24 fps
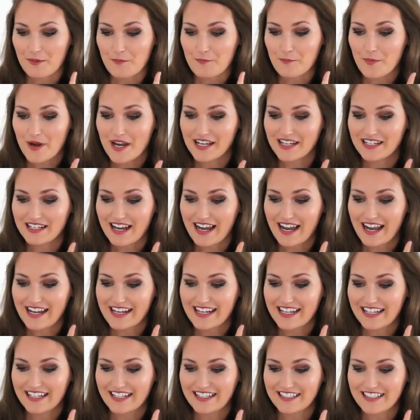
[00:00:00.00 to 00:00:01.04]
but I
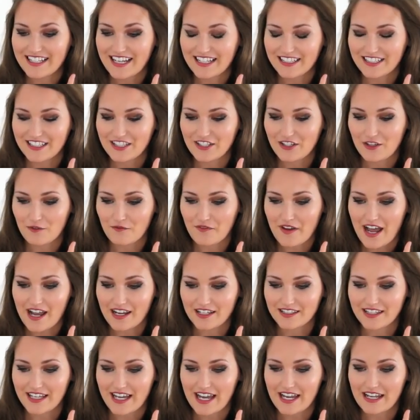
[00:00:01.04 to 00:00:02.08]
can attest to the
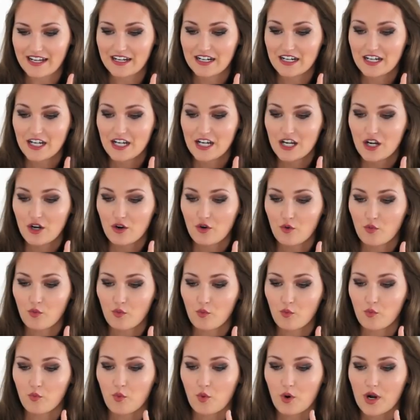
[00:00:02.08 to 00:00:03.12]
fact that
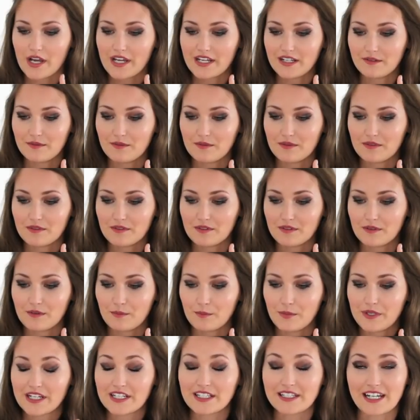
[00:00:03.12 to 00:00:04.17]
what
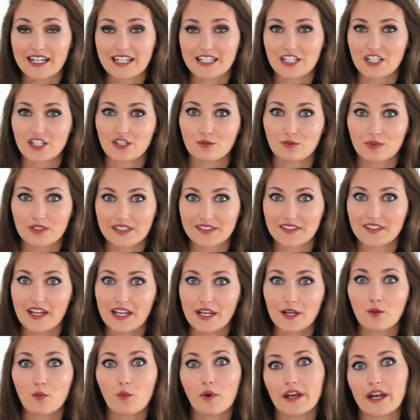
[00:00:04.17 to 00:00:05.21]
being a dietitian was
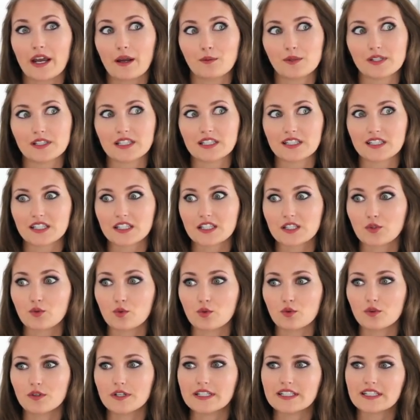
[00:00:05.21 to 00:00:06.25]
like when I was in
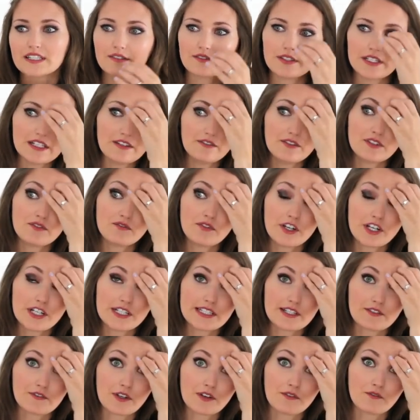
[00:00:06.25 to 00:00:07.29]
school is even very
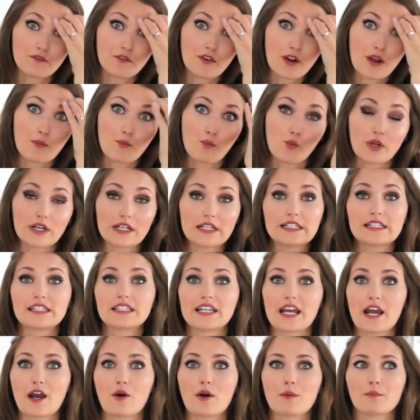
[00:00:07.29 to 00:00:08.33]
different from what it is
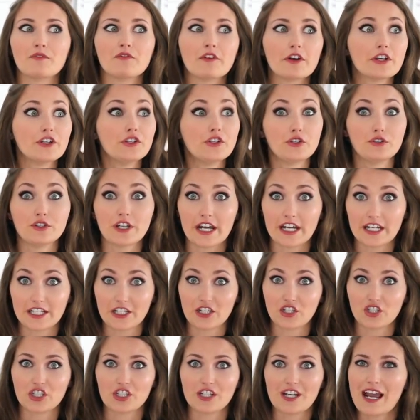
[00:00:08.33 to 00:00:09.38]
now. I'm a very new
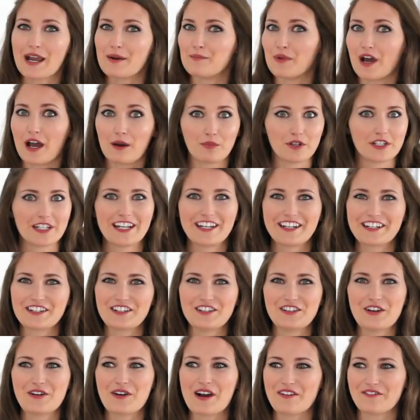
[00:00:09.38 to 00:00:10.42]
dietitian. I'm not pretending
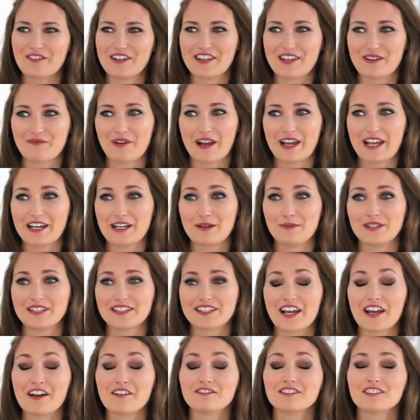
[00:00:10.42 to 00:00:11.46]
to know everything by any means.
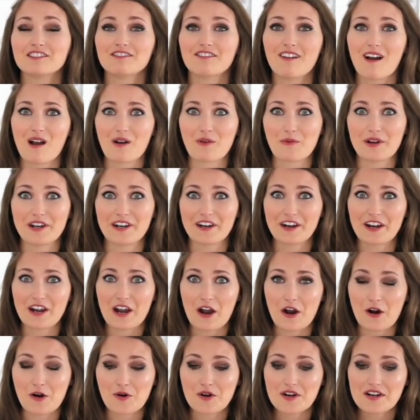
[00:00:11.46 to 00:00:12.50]
I have a long way to
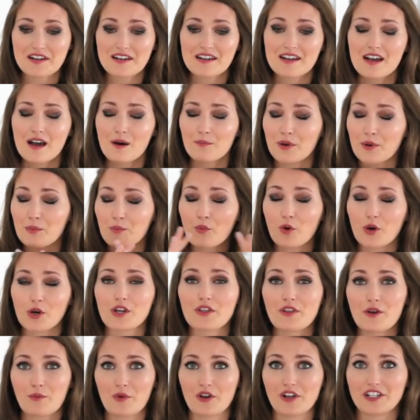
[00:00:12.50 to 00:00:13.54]
go, but I'm more
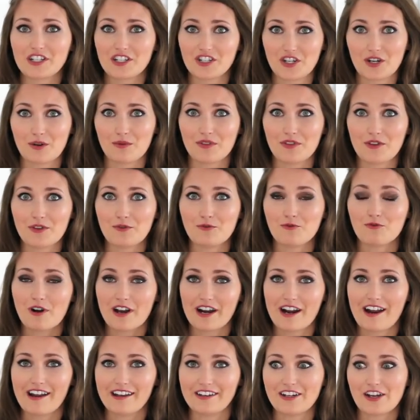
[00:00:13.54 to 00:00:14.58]
than willing to share with you what
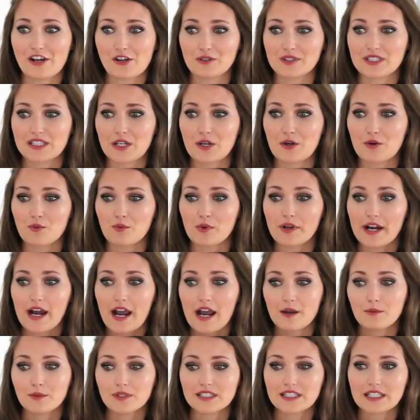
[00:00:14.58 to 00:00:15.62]
I know. So when
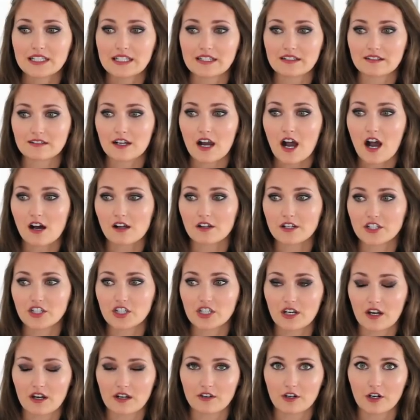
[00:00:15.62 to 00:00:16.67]
I was in college
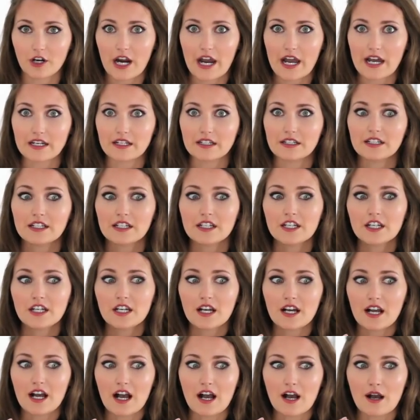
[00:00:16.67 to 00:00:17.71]
and undergrad
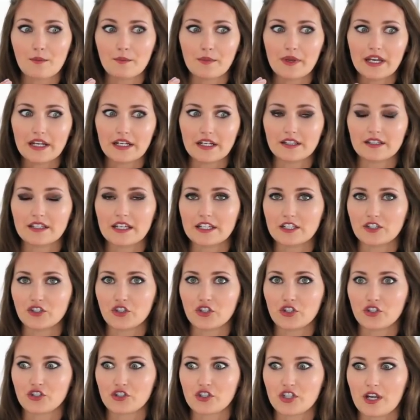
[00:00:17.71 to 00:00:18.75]
and in an
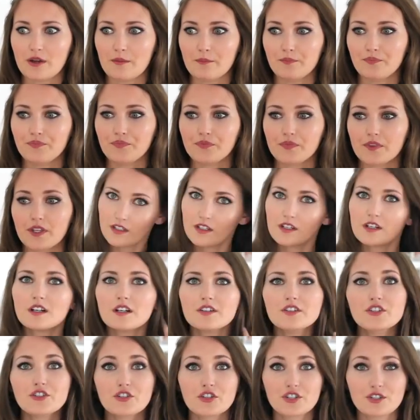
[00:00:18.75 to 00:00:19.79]
internship,
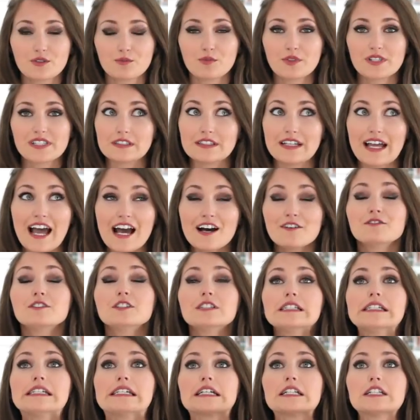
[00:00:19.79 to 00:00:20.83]
nutrition was
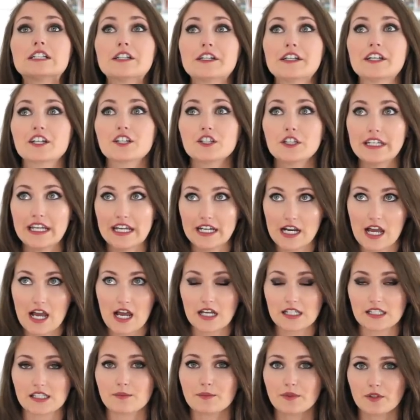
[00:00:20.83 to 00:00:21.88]
heavily clinically and
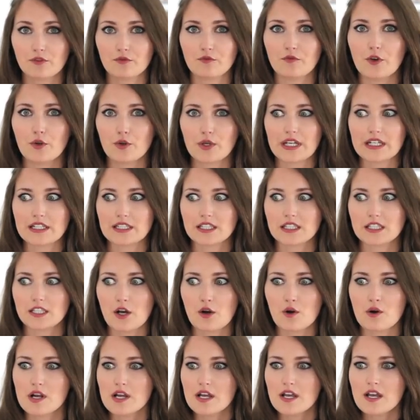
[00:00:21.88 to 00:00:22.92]
hospital focused.
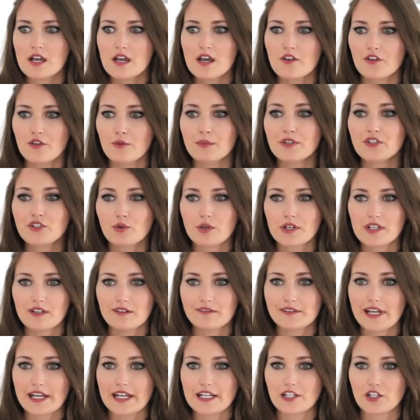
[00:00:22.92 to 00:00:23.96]
So the majority
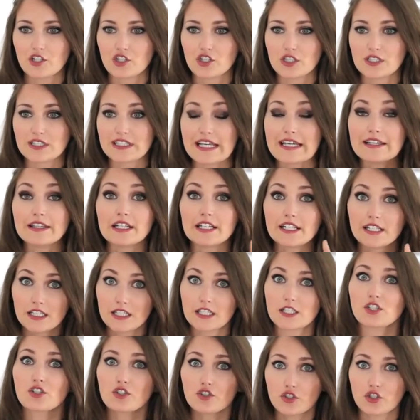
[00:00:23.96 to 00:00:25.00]
of dietitians, and they
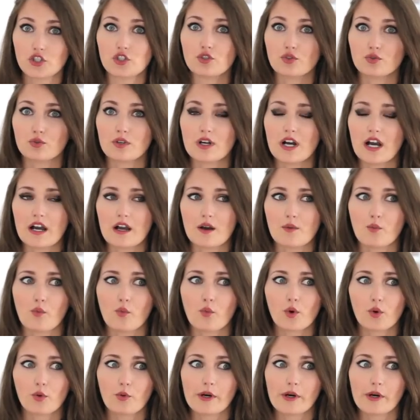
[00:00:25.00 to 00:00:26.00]
still do, were